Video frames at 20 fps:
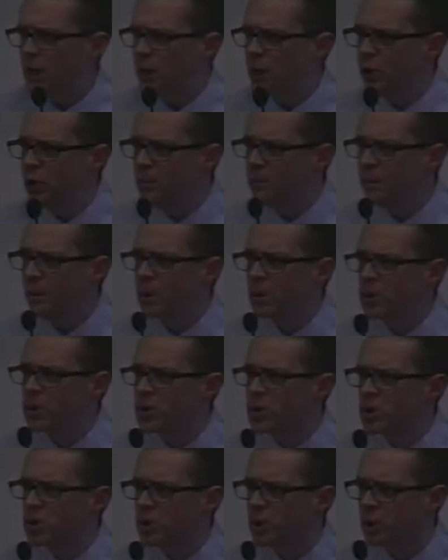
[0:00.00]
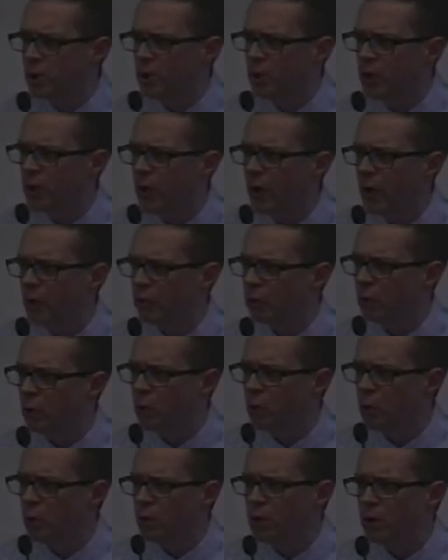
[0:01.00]
you pursue a
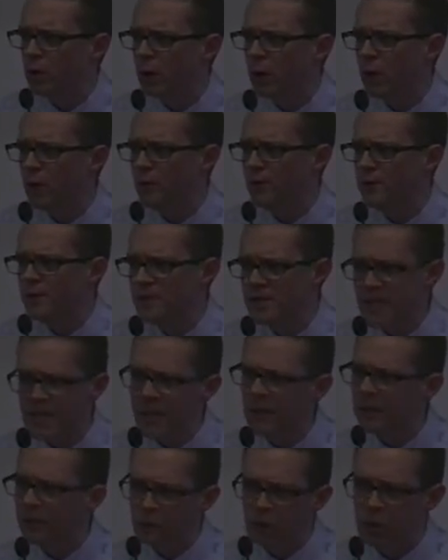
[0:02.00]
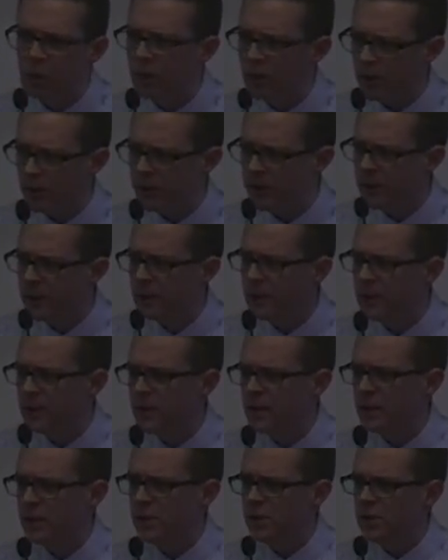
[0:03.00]
road of the zeal of God?
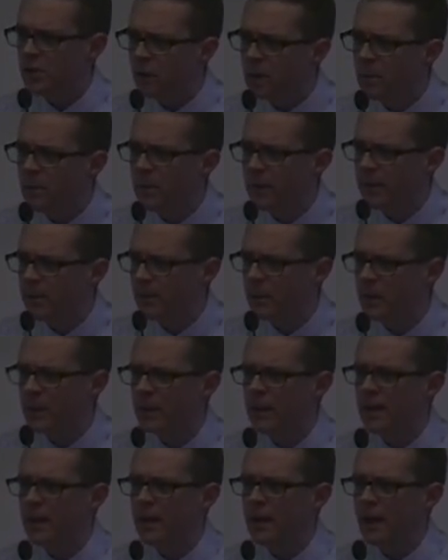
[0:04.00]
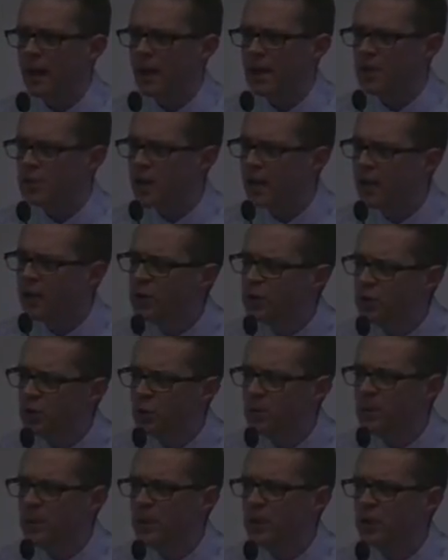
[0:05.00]
Young people, I address
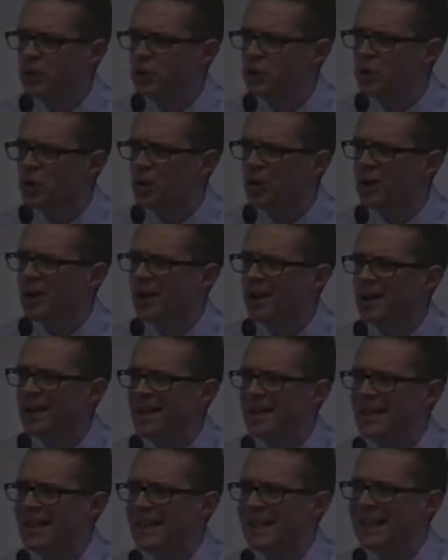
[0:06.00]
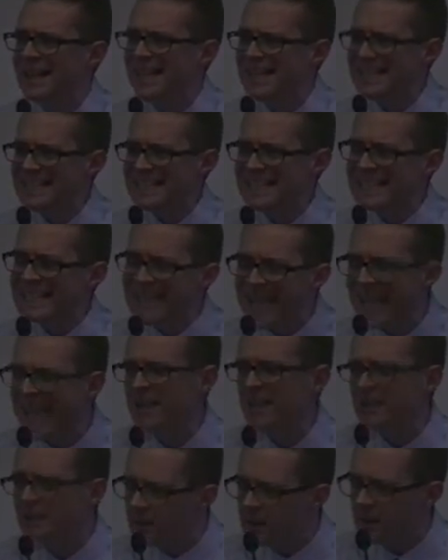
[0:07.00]
you because you're least
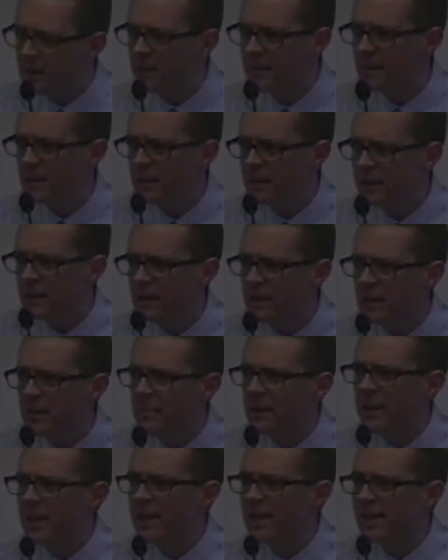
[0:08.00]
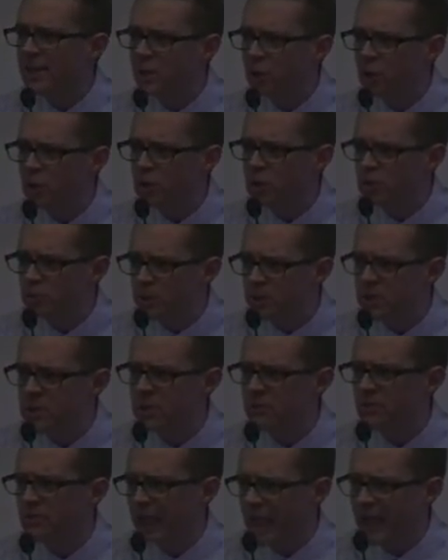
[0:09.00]
tempted by the encroachments
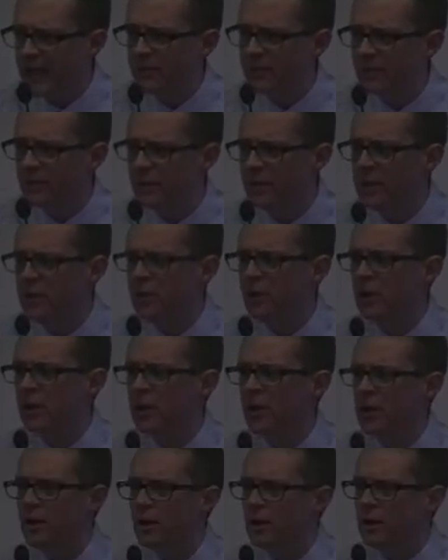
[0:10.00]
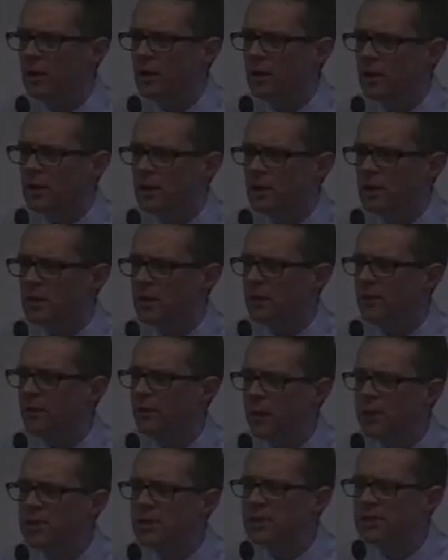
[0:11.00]
of life. You're, you're
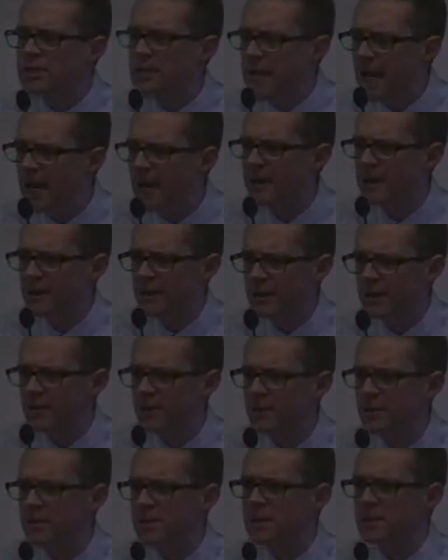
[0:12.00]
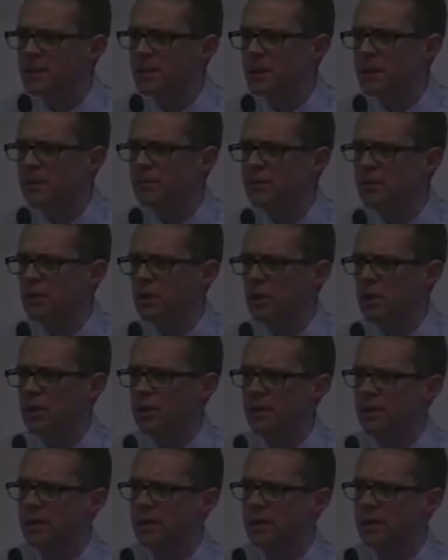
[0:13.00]
virgin territory for the Spirit of God.